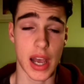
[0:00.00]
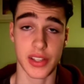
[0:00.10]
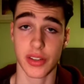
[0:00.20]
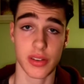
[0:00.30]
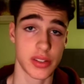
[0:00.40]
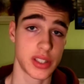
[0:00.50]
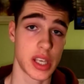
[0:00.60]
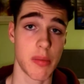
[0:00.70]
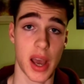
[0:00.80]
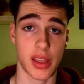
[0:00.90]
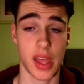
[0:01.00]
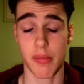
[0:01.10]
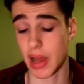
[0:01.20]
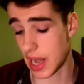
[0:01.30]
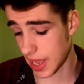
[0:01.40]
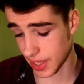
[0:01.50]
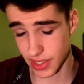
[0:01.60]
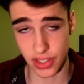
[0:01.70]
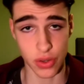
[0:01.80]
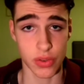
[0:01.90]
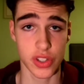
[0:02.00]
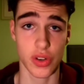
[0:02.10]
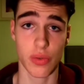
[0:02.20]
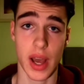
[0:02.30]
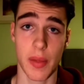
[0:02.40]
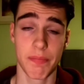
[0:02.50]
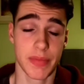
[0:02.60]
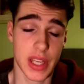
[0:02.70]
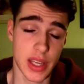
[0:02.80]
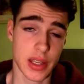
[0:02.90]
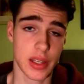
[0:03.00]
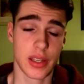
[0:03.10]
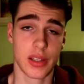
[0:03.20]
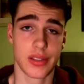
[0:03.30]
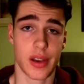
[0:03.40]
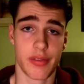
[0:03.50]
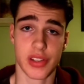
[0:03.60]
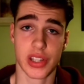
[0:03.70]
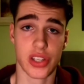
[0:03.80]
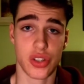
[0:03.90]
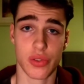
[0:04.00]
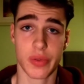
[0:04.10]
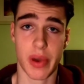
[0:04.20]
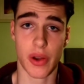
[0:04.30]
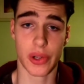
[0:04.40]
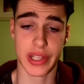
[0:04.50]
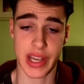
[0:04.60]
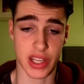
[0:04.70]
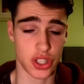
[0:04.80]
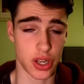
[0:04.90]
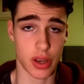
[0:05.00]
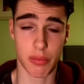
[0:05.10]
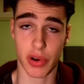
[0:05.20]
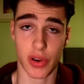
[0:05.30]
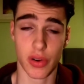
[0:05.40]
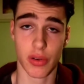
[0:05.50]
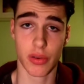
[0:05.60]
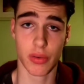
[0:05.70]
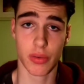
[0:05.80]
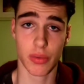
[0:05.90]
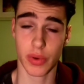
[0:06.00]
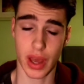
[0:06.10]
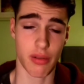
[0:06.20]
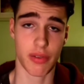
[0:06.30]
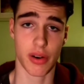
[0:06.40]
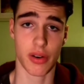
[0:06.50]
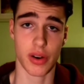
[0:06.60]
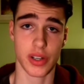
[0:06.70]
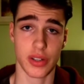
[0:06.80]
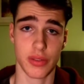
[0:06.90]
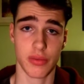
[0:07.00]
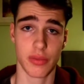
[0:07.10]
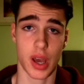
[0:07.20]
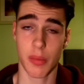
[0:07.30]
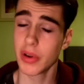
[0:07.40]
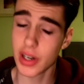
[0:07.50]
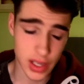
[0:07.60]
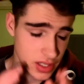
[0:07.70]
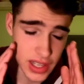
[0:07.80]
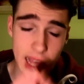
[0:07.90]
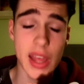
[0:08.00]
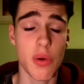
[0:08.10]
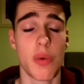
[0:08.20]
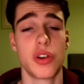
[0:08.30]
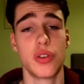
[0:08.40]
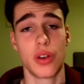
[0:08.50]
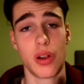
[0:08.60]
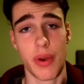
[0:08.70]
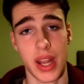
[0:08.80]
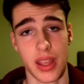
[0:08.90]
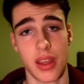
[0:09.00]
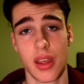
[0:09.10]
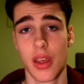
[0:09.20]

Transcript: As you can see back then, my leg isn't doing too well. It's obviously due to my old age, but without further ado, I'm gonna tell you what we're doing already.